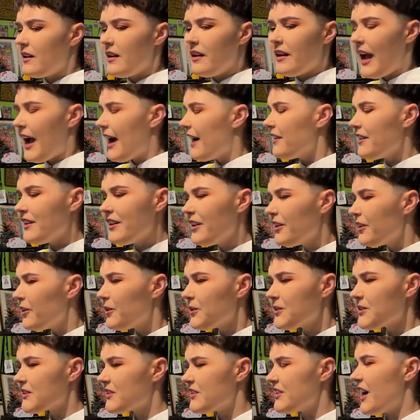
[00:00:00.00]
it
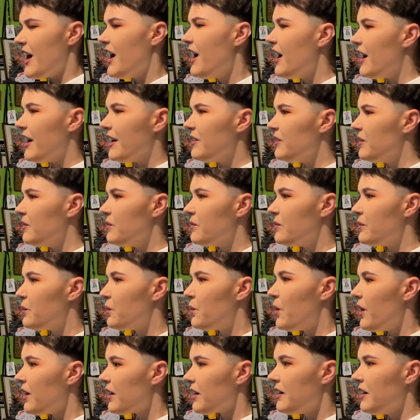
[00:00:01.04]
all start, and
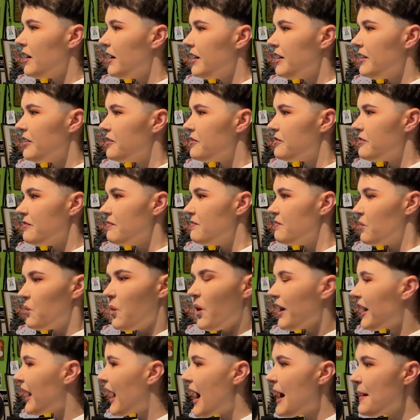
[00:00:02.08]

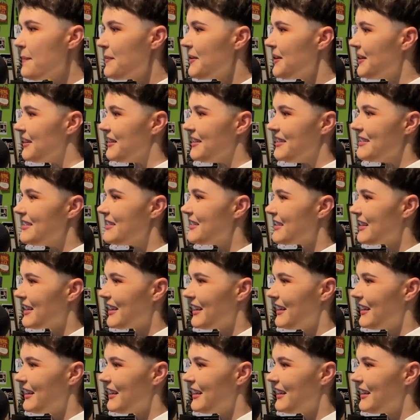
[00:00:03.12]
what happened?